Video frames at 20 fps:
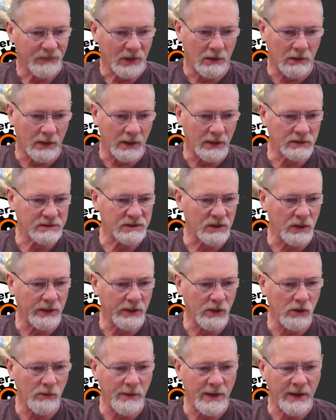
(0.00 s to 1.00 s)
All right, so I
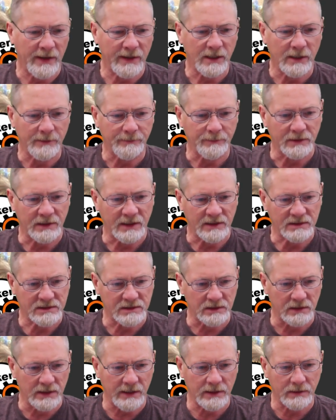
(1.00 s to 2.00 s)
go back up and I
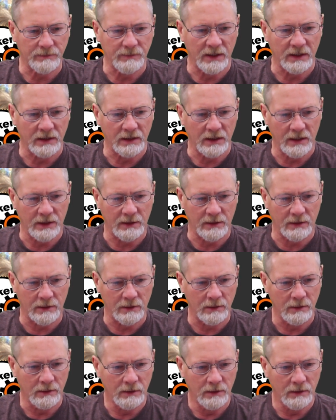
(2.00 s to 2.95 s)
select my layer